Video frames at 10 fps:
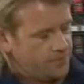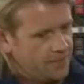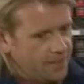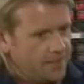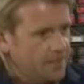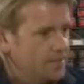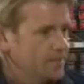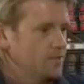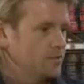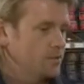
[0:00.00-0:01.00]
those
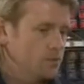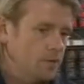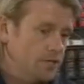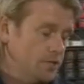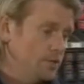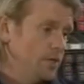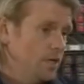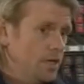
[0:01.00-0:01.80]
options? Good question.